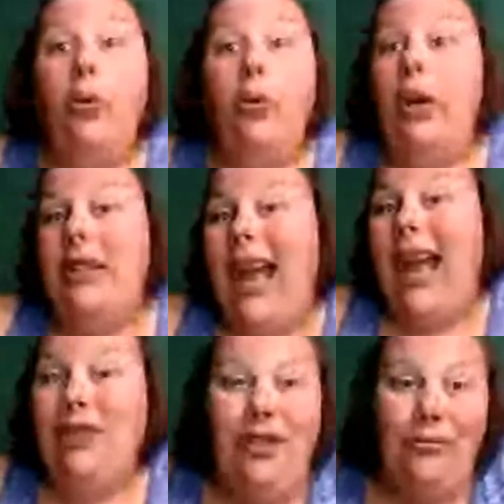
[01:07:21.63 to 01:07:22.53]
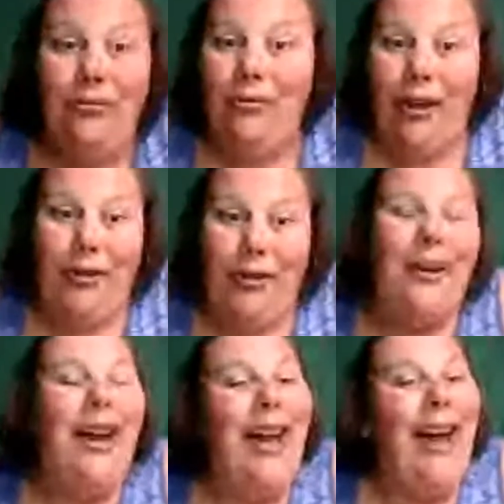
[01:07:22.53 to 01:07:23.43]
which I do
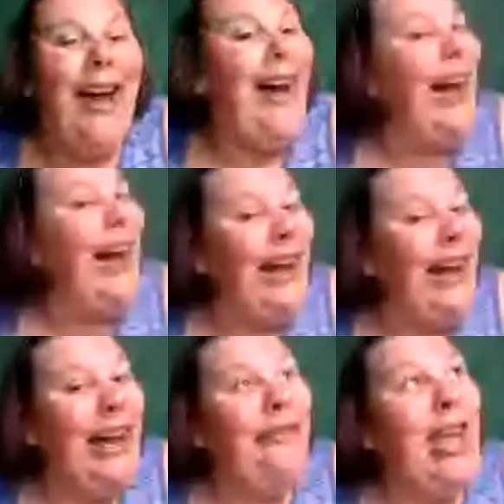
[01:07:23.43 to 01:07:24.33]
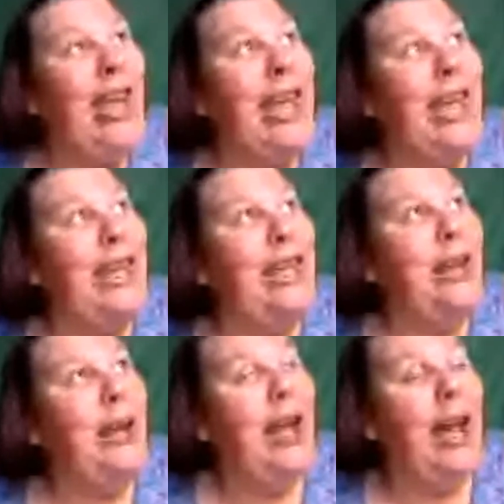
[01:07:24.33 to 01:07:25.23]
know I have
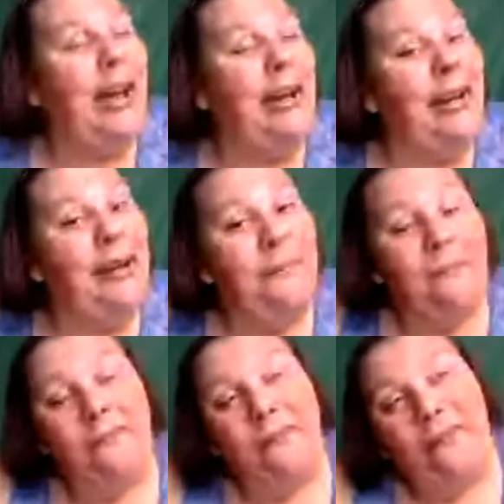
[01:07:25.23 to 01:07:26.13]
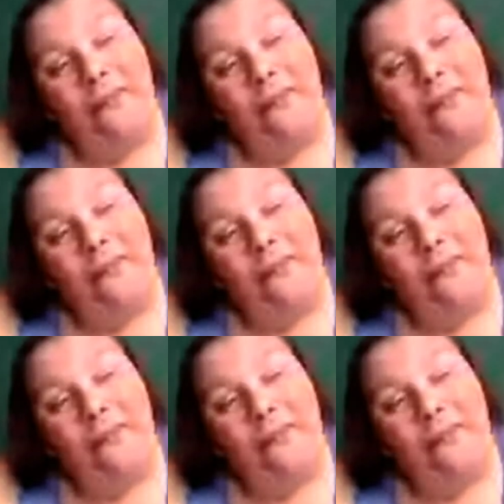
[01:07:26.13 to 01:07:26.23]
and